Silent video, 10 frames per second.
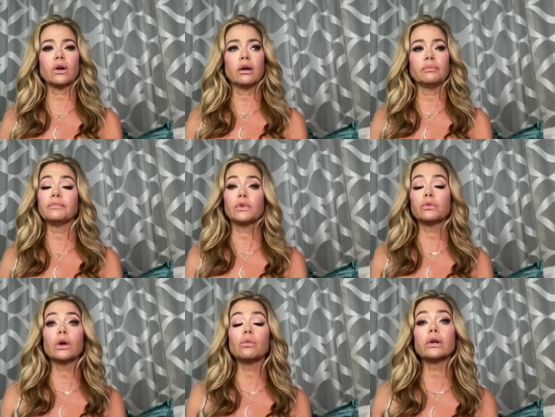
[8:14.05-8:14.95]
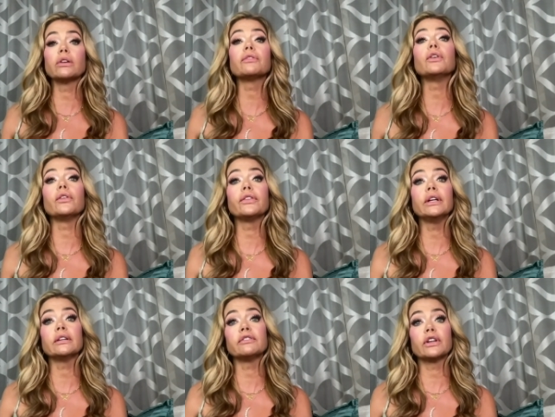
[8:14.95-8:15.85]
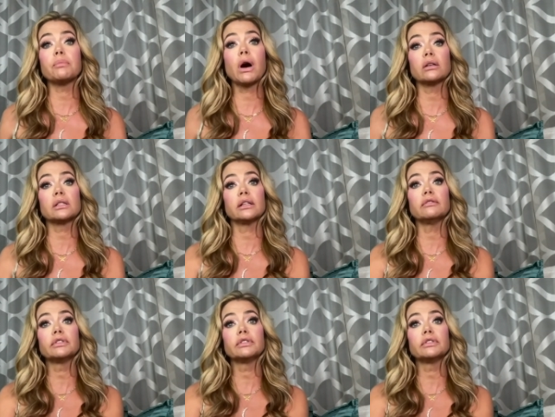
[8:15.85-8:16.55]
a wonderful thing and very positive.